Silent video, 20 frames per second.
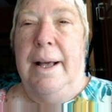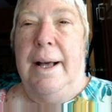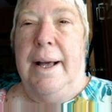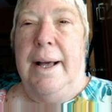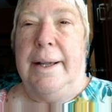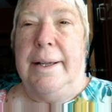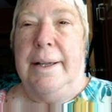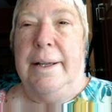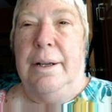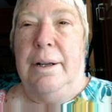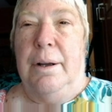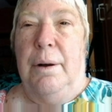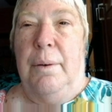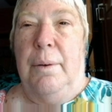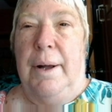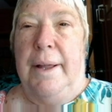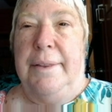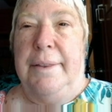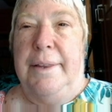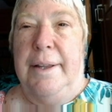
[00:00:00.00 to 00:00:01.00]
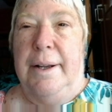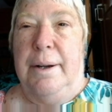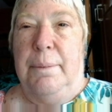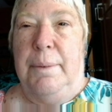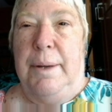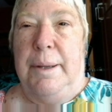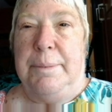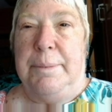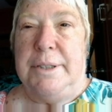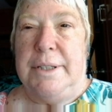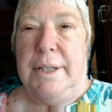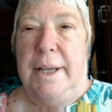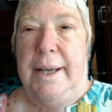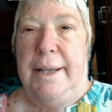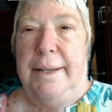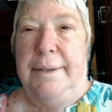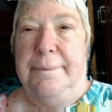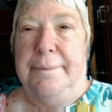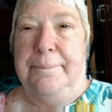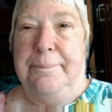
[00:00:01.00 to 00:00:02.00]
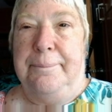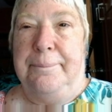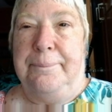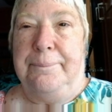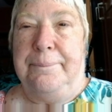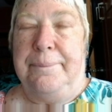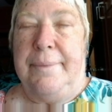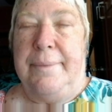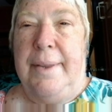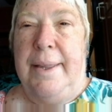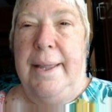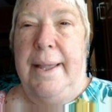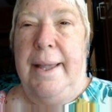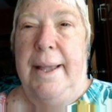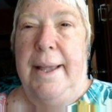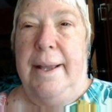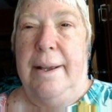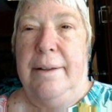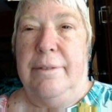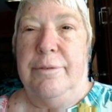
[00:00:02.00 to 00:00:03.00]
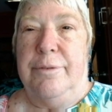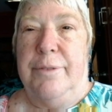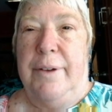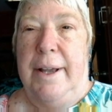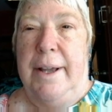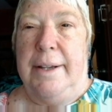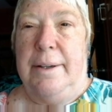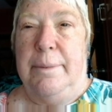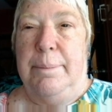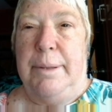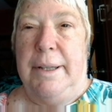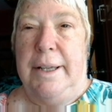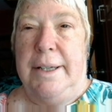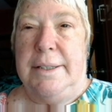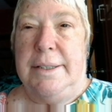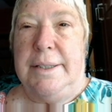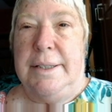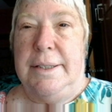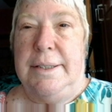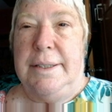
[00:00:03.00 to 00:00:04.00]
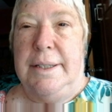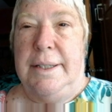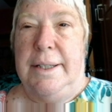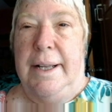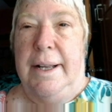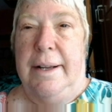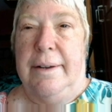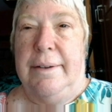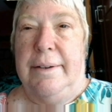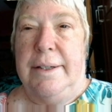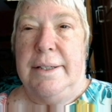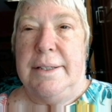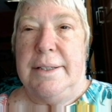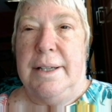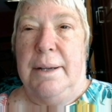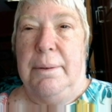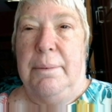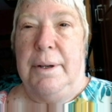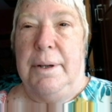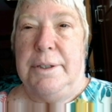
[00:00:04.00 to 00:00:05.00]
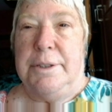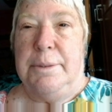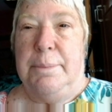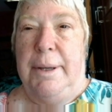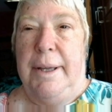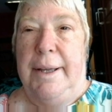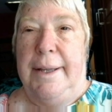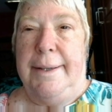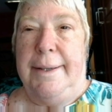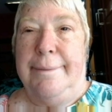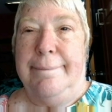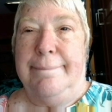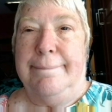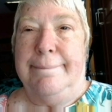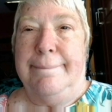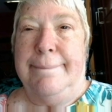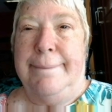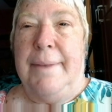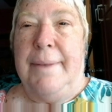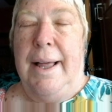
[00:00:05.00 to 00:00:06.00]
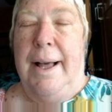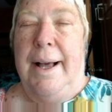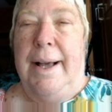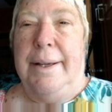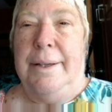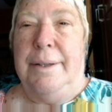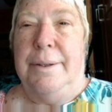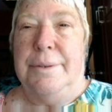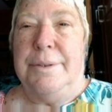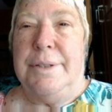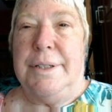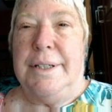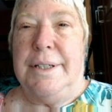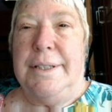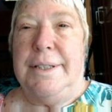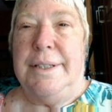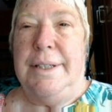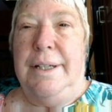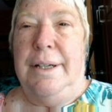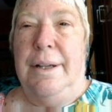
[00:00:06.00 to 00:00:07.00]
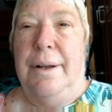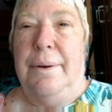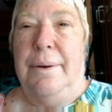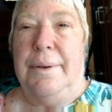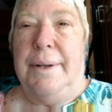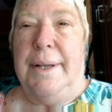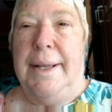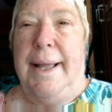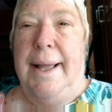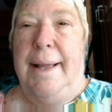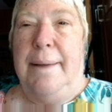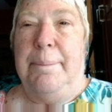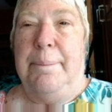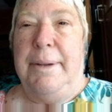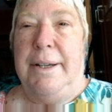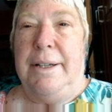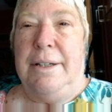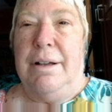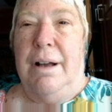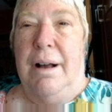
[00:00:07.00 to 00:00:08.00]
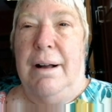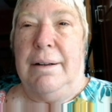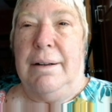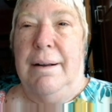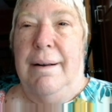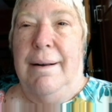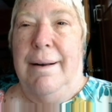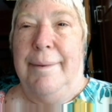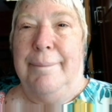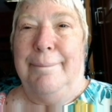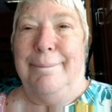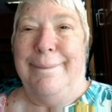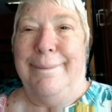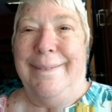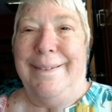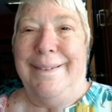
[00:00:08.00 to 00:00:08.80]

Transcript: I can go on their website and find places in the areas I want to be. I use casinocamping.com.